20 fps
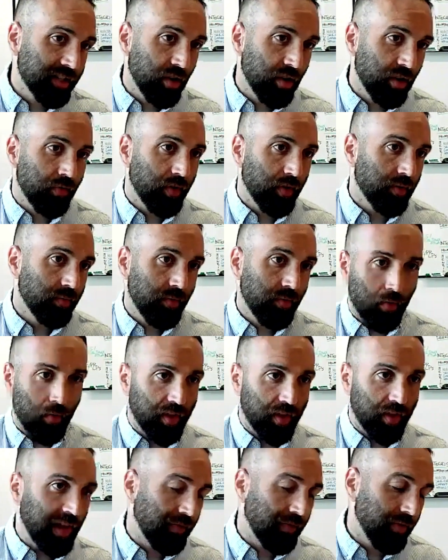it over the
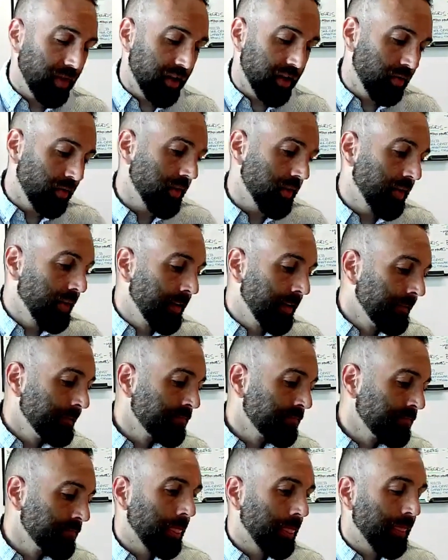life of the
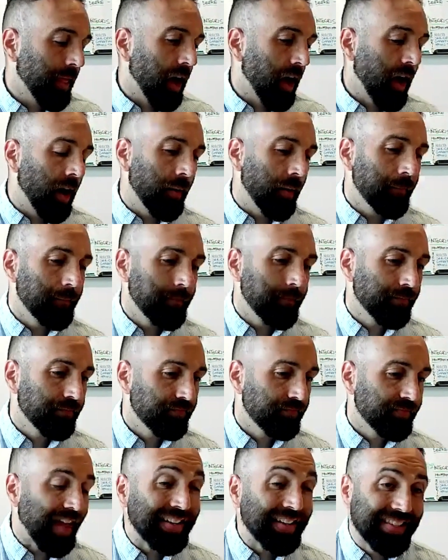note.
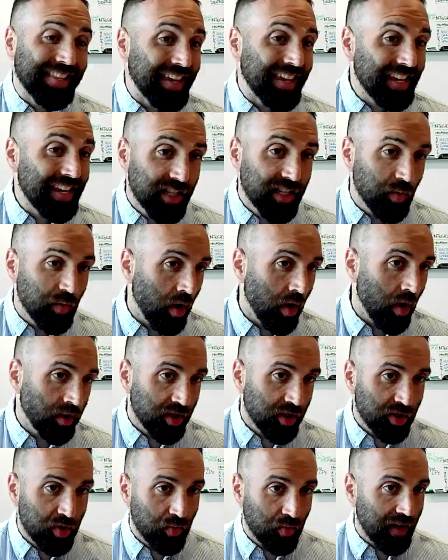That's the easy one
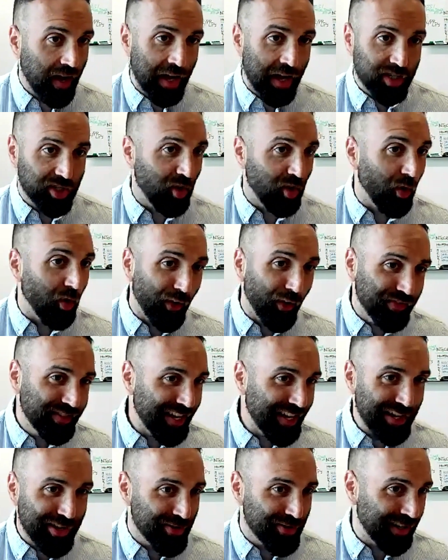because you could kind of just offset
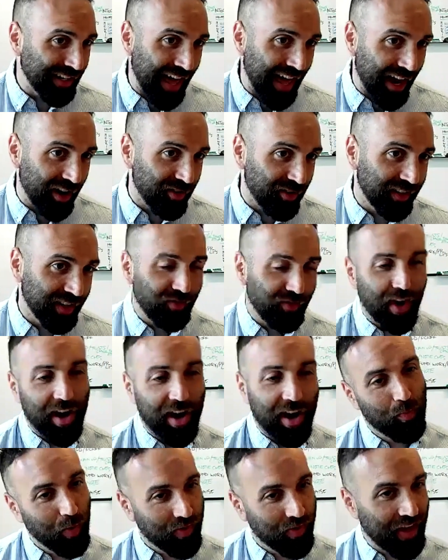it unilaterally, right?
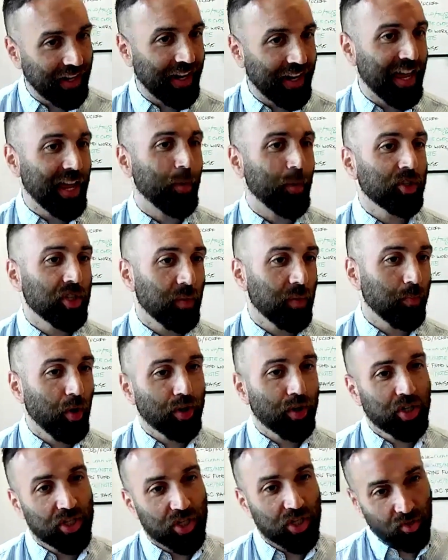You put that language in the
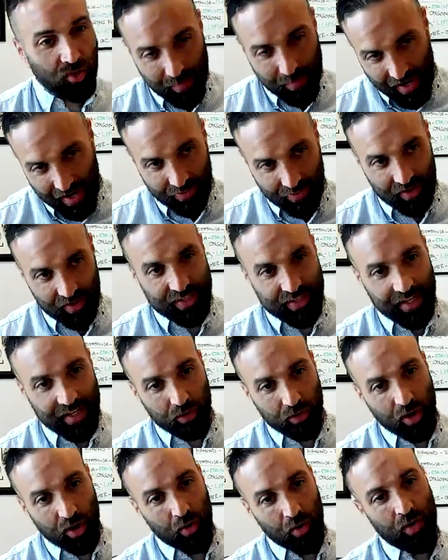purchase agreement and the seller
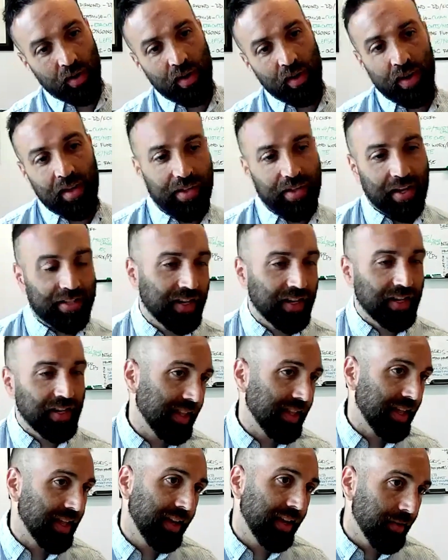note that says
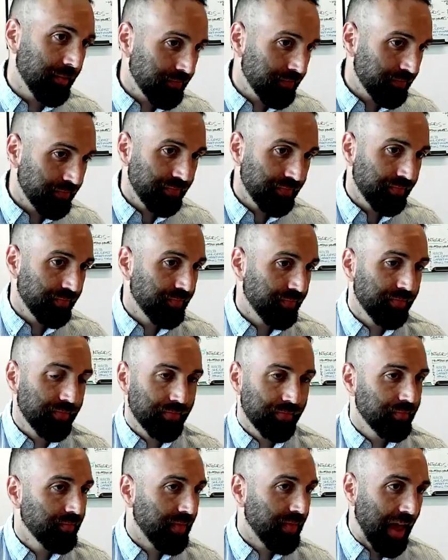like,
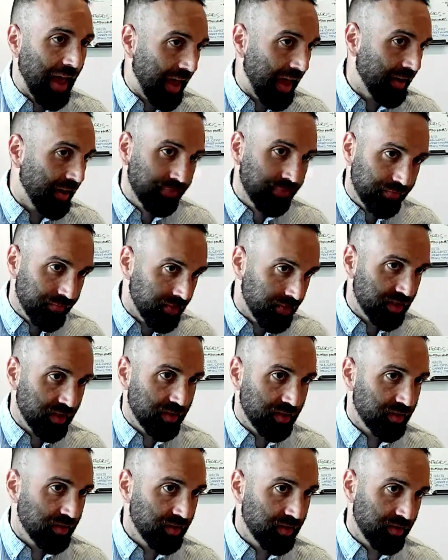hey, this
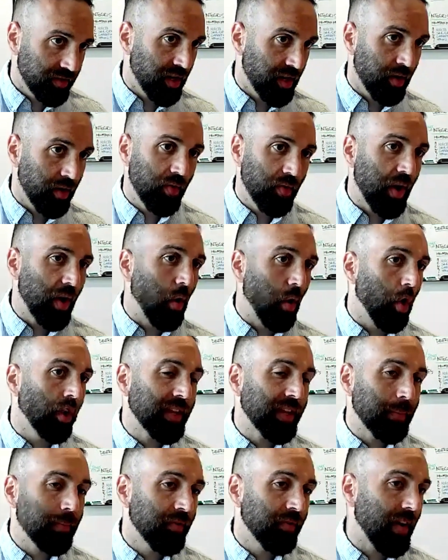is, all
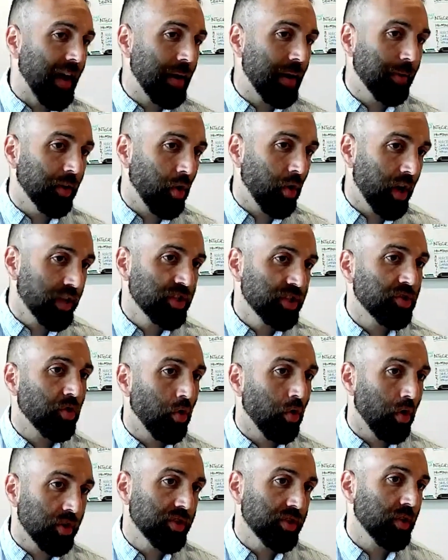indemnifiable losses are
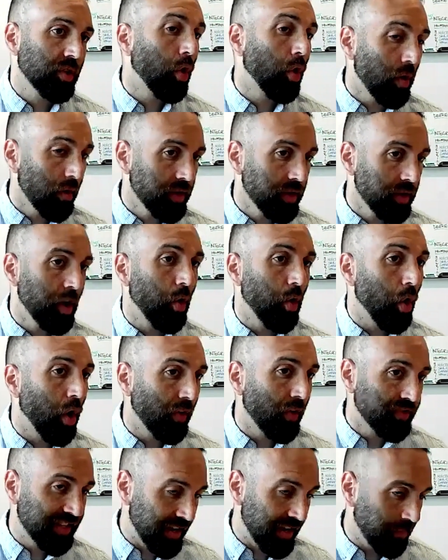also,
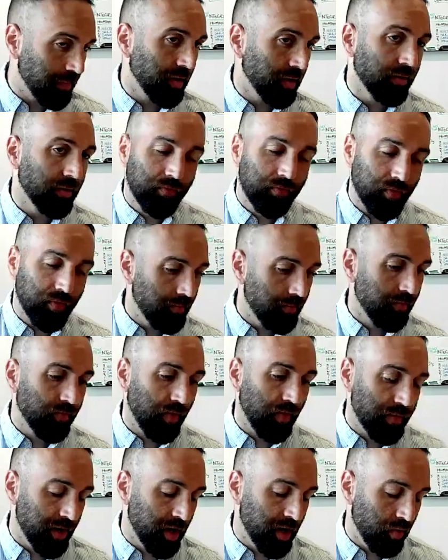offsettable
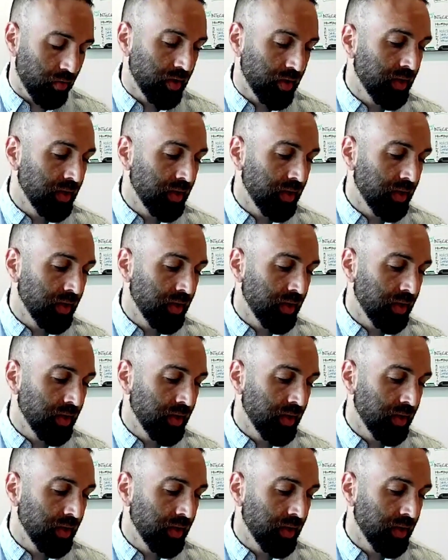from the note.